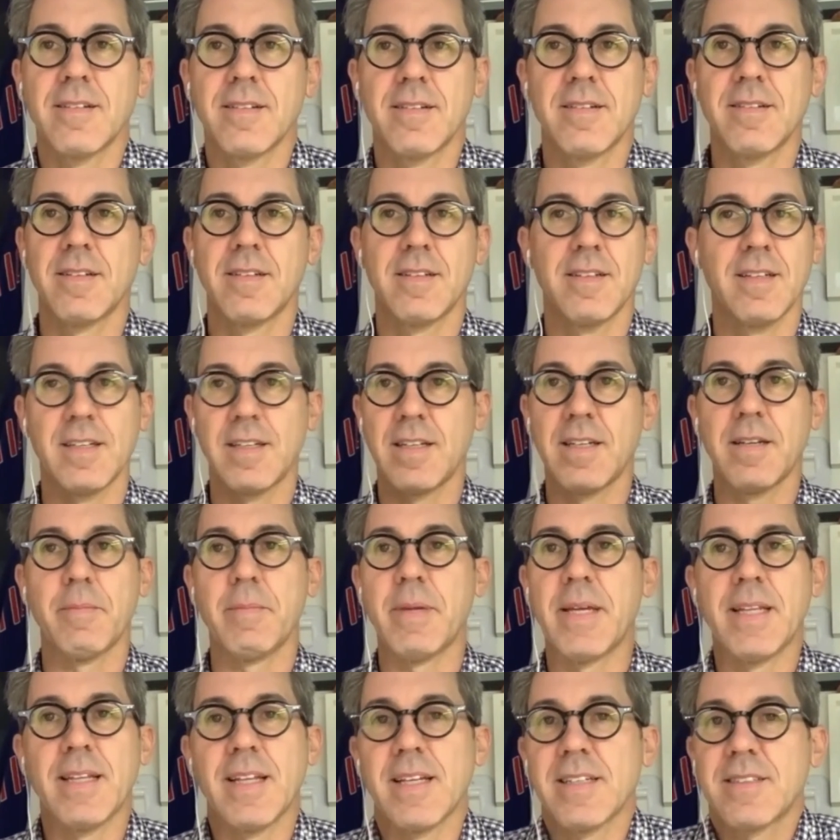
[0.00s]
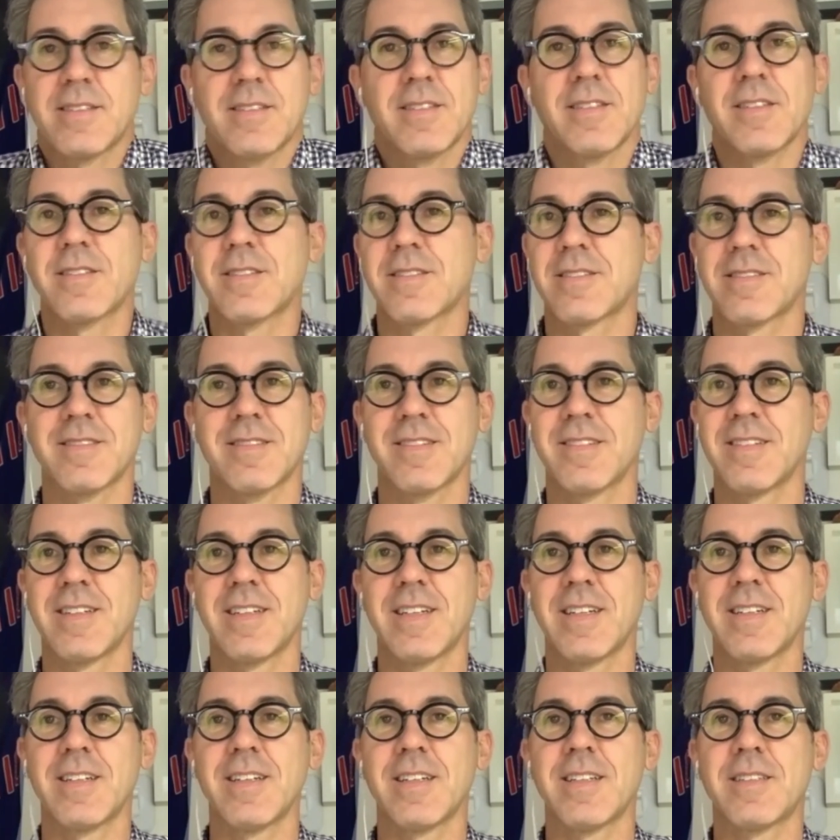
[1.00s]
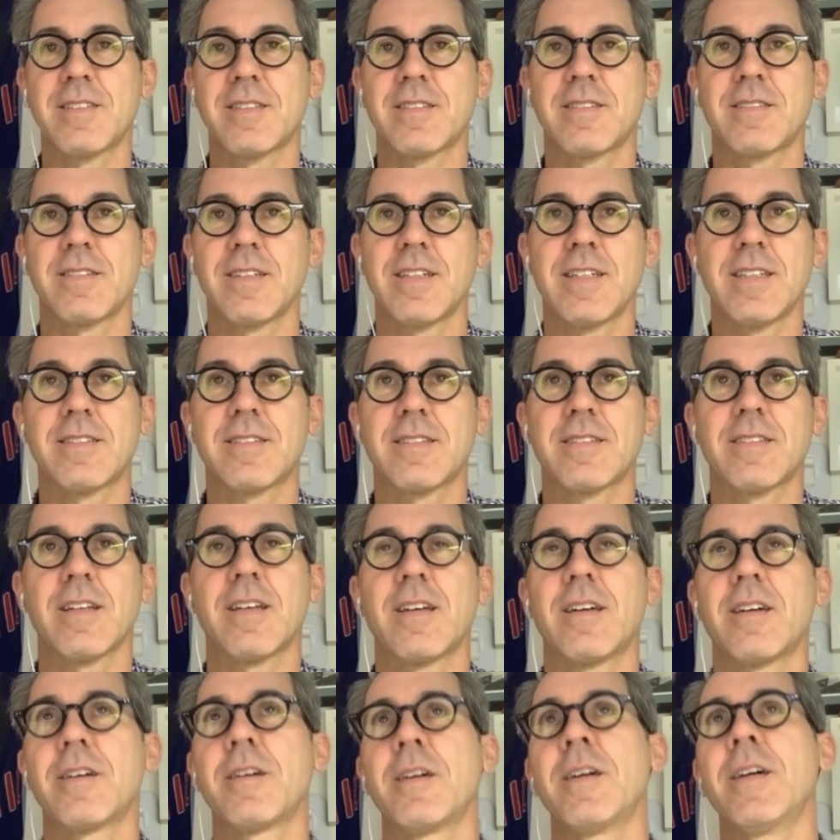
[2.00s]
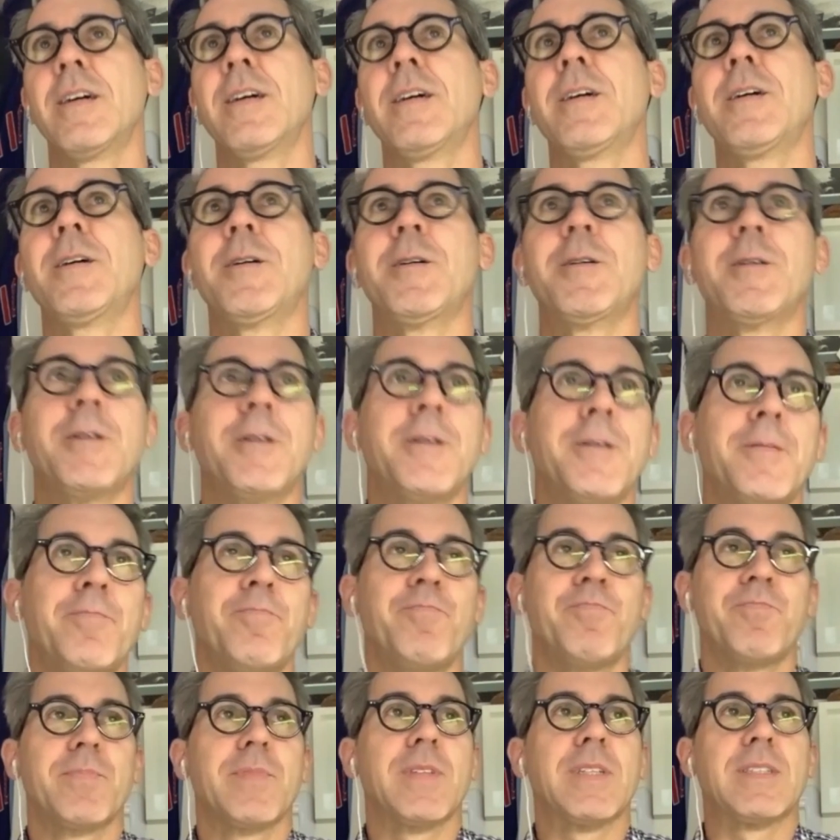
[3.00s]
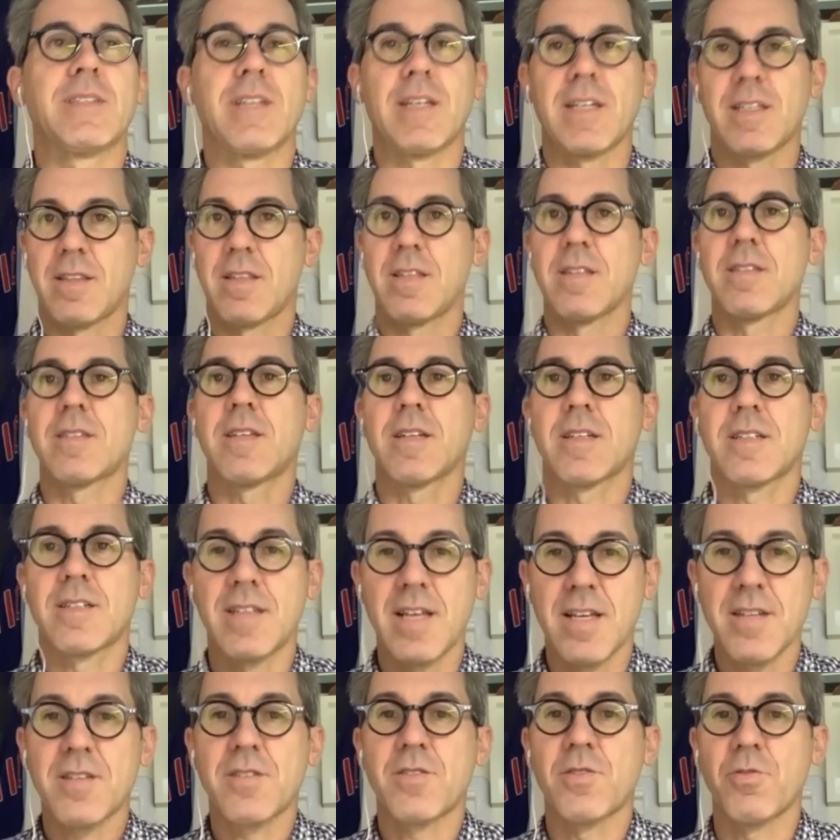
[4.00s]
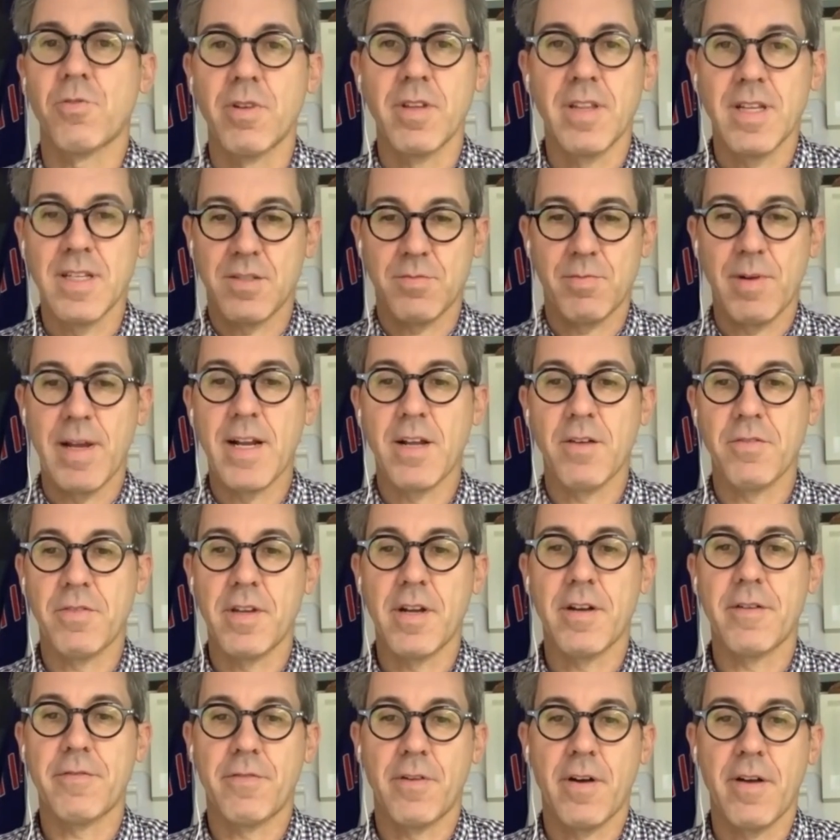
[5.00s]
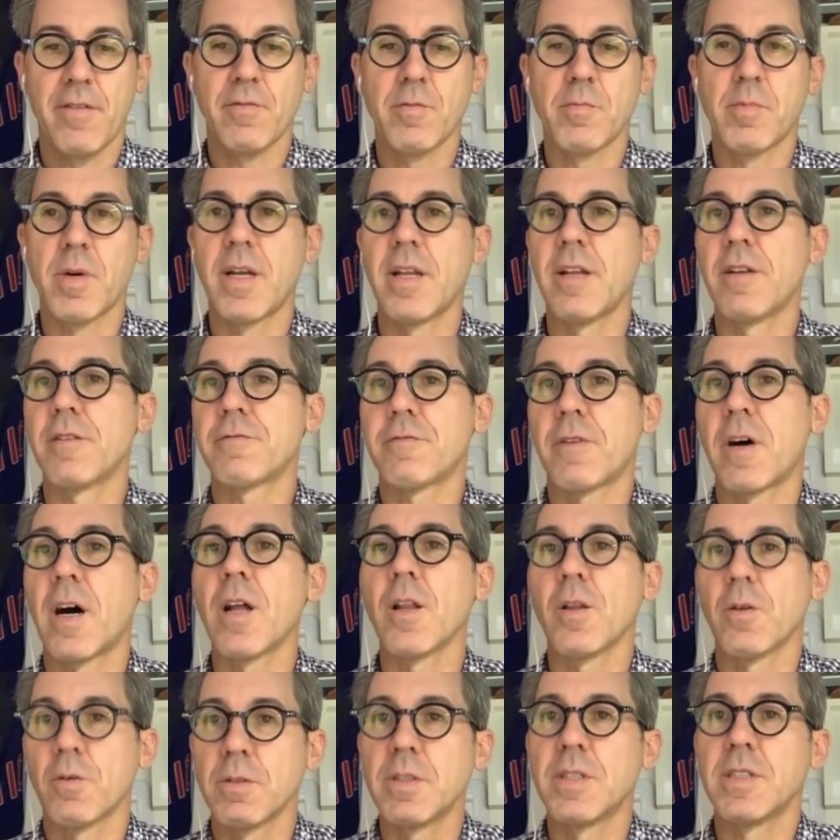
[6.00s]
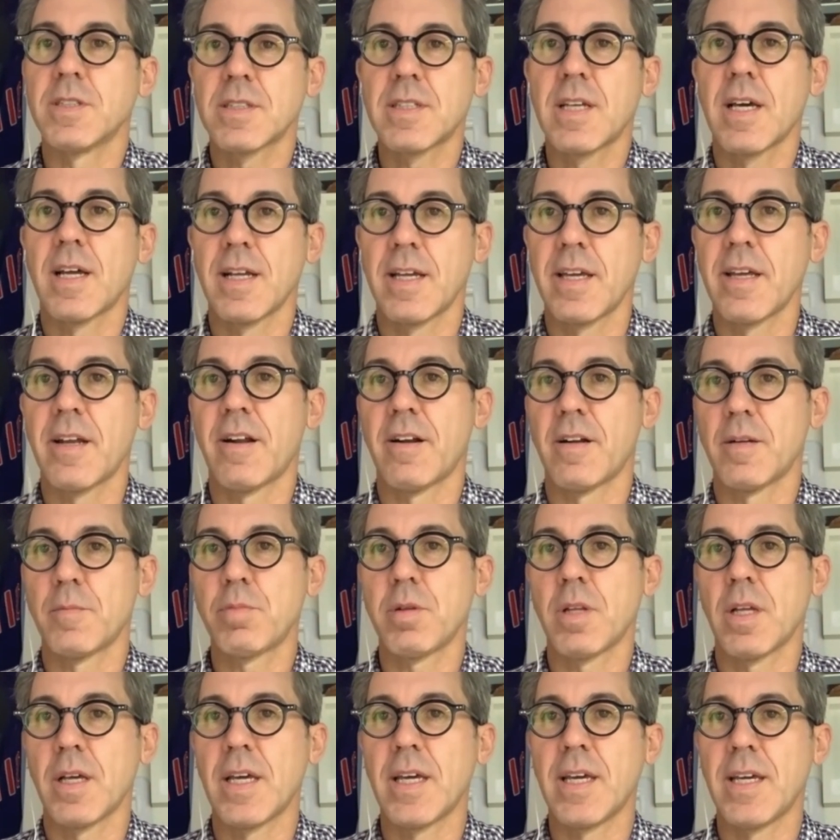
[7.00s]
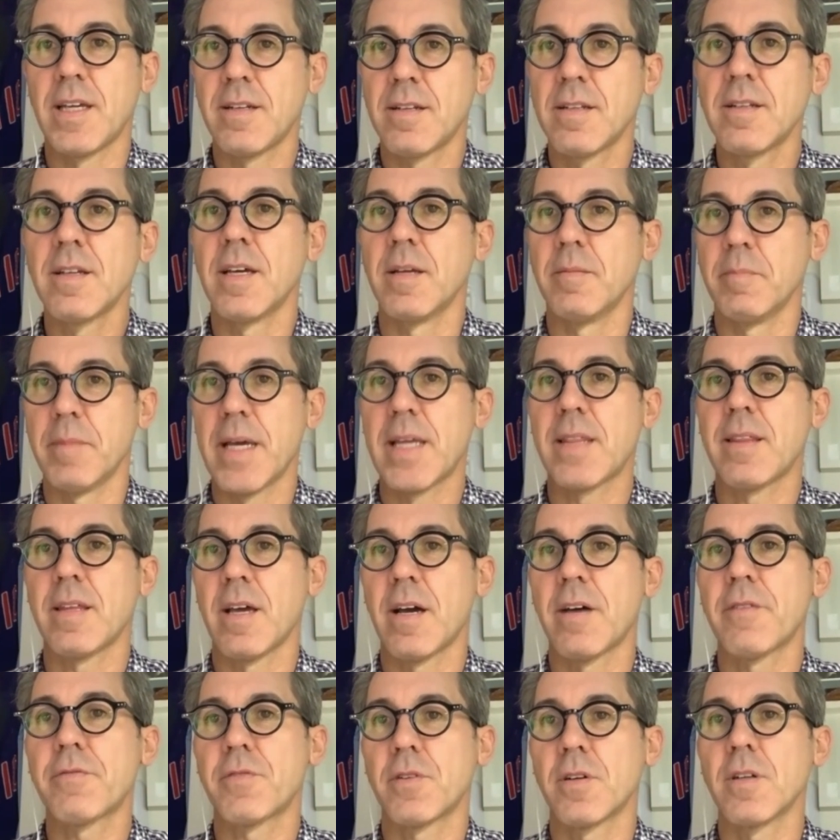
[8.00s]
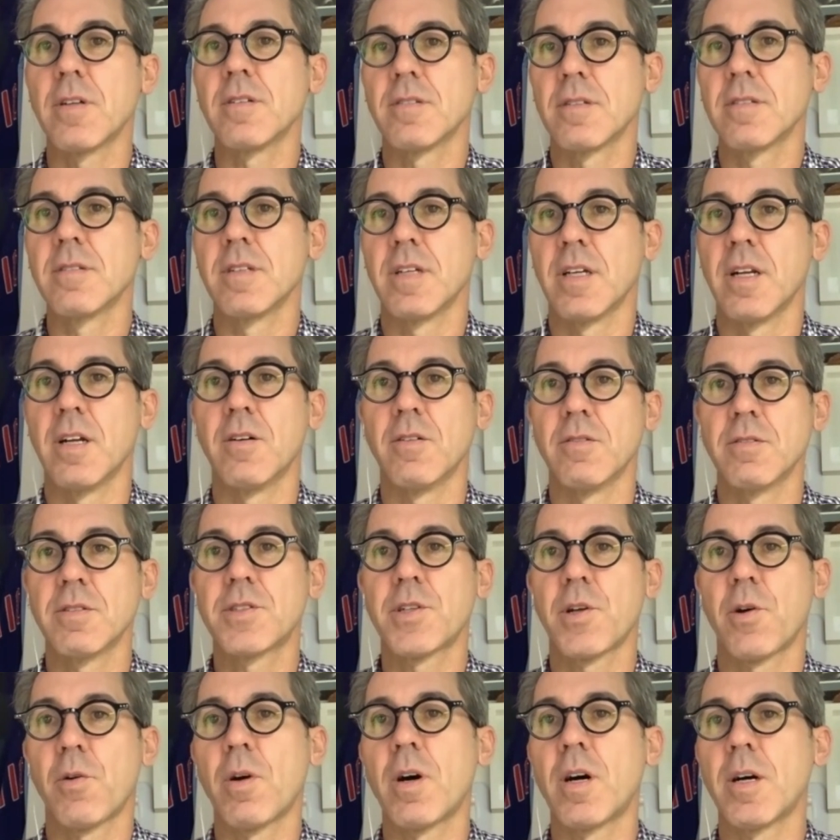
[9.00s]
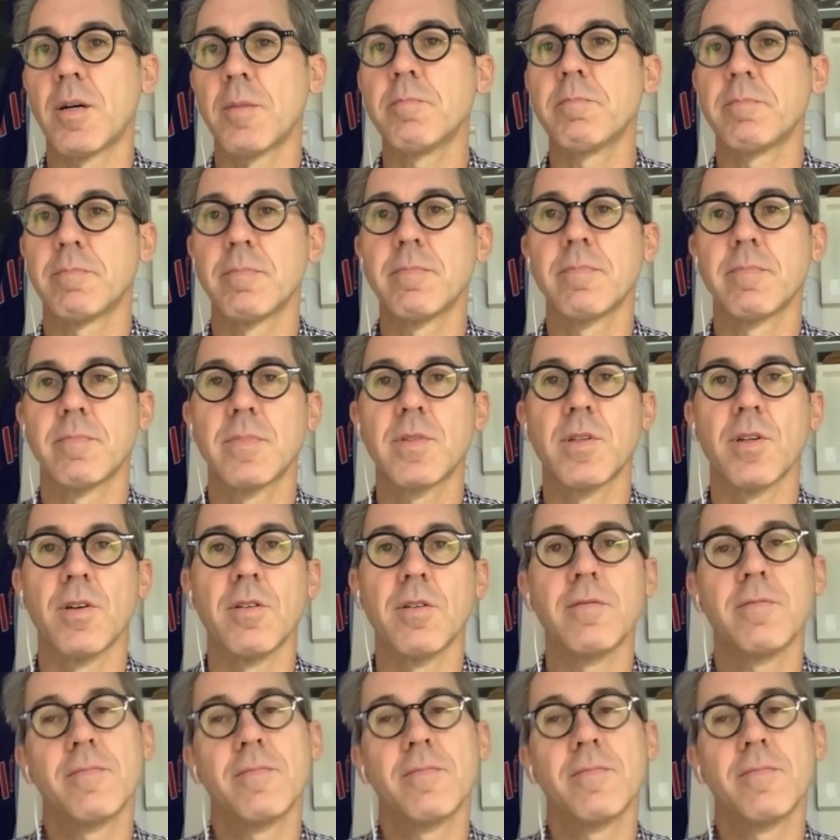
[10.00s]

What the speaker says: And I mean, that's just, it's like the success story that's right out there for everybody to follow. Just got to get on a plane and make the effort, you know, and show up.